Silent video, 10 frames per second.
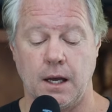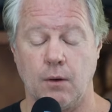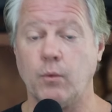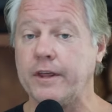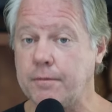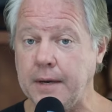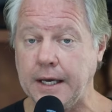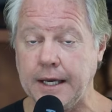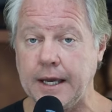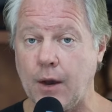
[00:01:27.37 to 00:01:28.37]
with
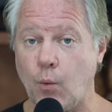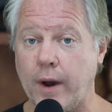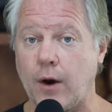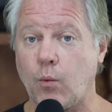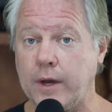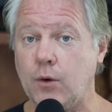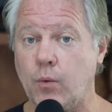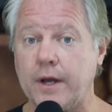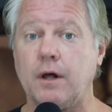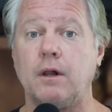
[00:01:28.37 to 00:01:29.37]
me where we
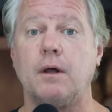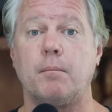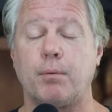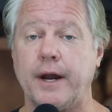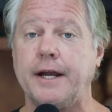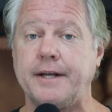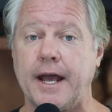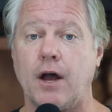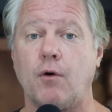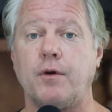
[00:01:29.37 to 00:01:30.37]
will break
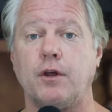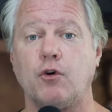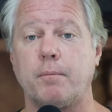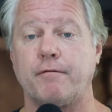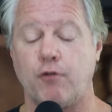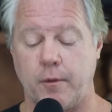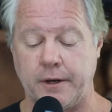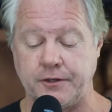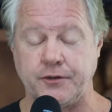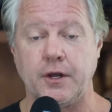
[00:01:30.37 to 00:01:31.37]
down your
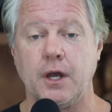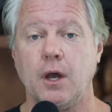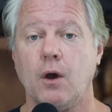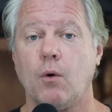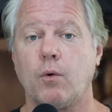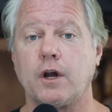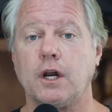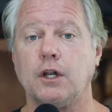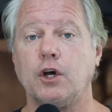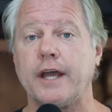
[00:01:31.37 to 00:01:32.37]
performance. We're going
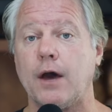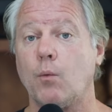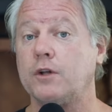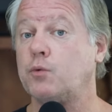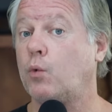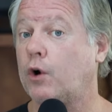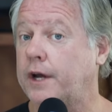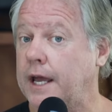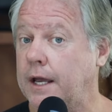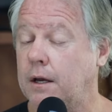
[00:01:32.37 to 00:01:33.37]
to look at what's
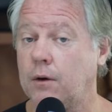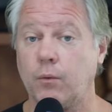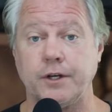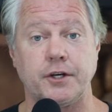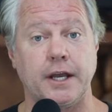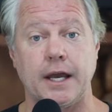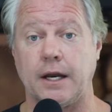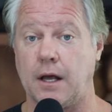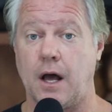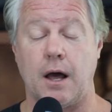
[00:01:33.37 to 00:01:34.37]
working, which
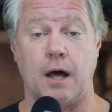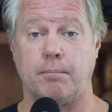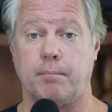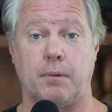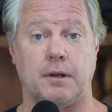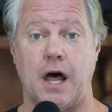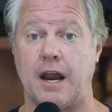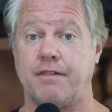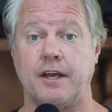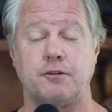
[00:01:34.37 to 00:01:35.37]
again, a
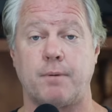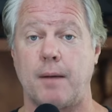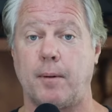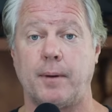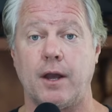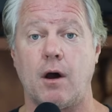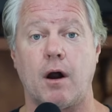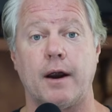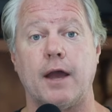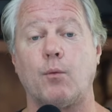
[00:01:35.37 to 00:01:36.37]
lot of things probably
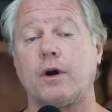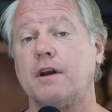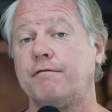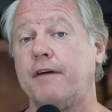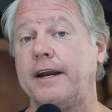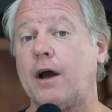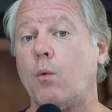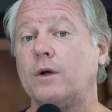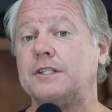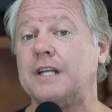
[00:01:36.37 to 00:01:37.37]
are, and we're going to find out
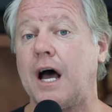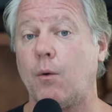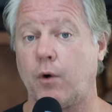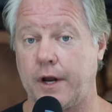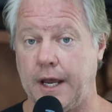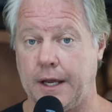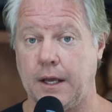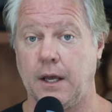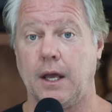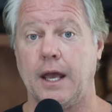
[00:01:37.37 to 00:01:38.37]
what's not working
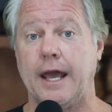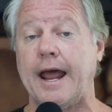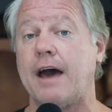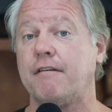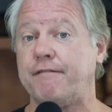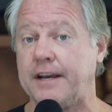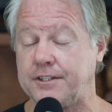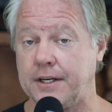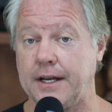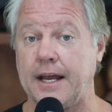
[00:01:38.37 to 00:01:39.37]
and how to
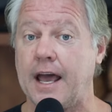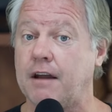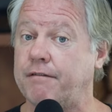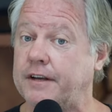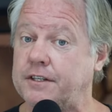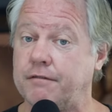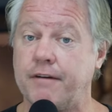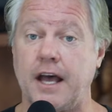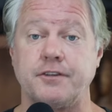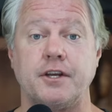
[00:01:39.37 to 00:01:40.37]
fix it and how to fix it
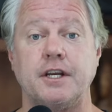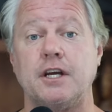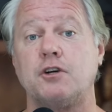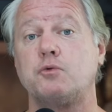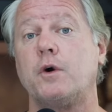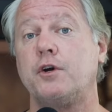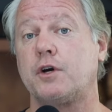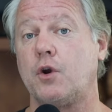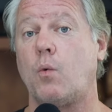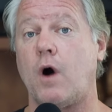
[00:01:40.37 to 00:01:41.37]
fast. And here's what you're
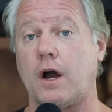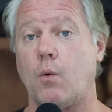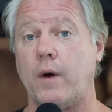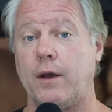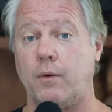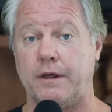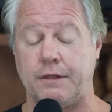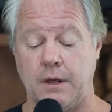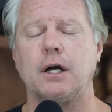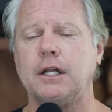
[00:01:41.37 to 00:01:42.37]
going to walk away
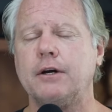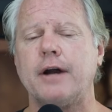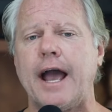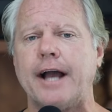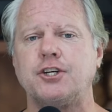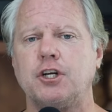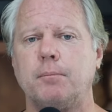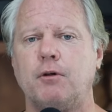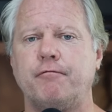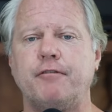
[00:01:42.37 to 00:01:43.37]
with. Clear,
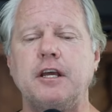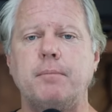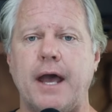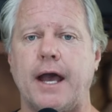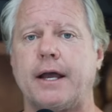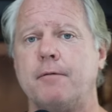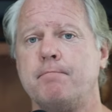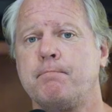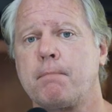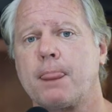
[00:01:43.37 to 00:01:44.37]
actionable feedback
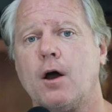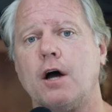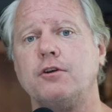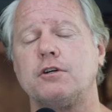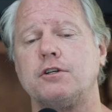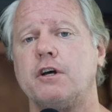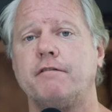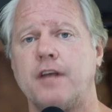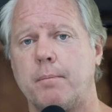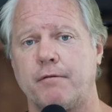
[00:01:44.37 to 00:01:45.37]
on your
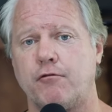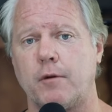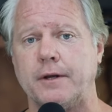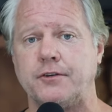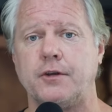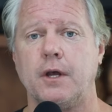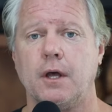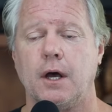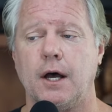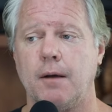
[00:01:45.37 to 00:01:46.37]
self-tape performance.
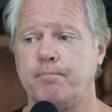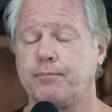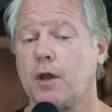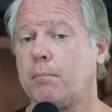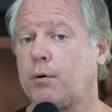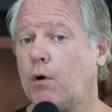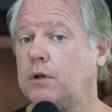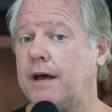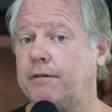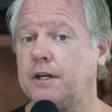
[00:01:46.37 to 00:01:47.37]

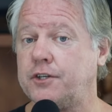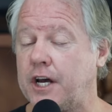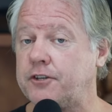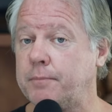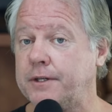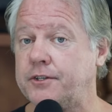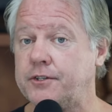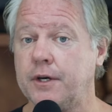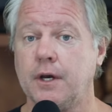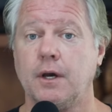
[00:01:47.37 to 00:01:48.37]
Pro-level
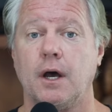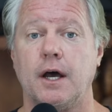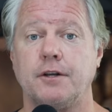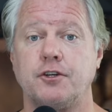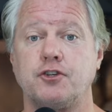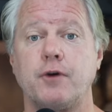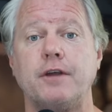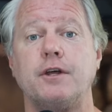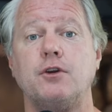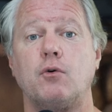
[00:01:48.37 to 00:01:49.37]
adjustments to
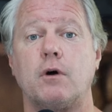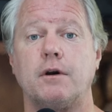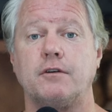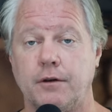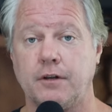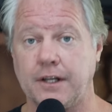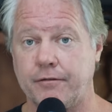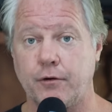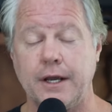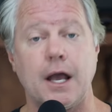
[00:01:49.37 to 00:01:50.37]
strengthen your
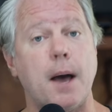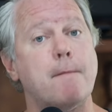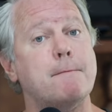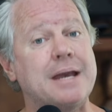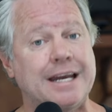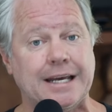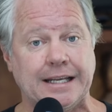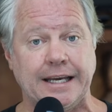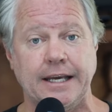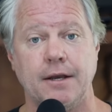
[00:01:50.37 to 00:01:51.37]
delivery
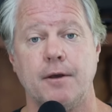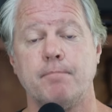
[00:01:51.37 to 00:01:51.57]
immediately.